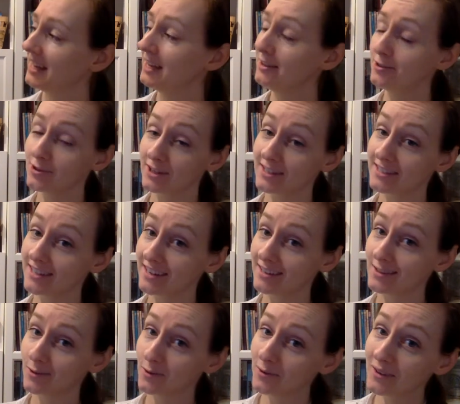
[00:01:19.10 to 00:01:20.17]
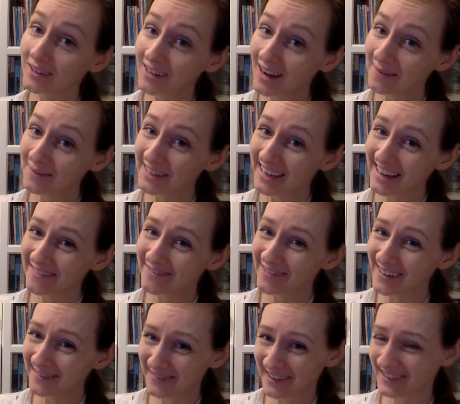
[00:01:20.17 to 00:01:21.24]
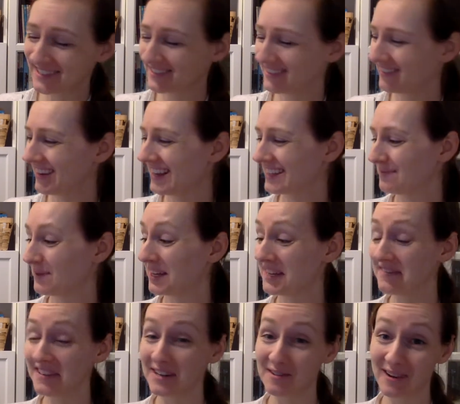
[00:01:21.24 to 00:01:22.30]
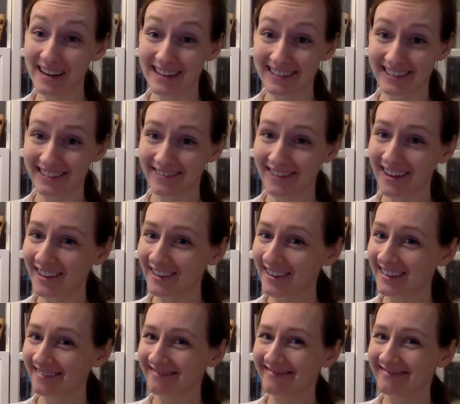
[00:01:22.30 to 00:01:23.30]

Interesting. So, Origami gave one piece of advice, but even Dwight didn't follow it.